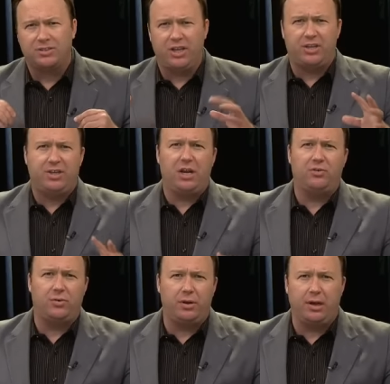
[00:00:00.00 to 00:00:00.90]
$16
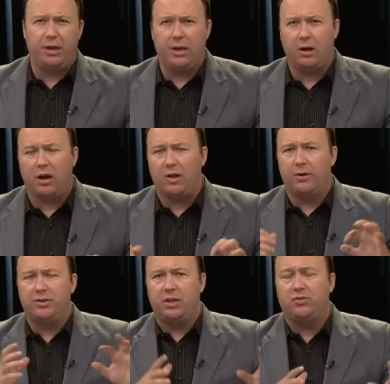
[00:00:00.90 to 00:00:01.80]
trillion here,
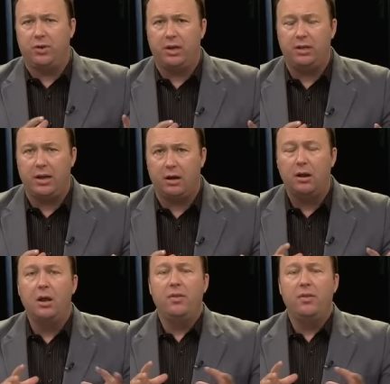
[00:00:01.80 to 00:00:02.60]
another $10 trillion there,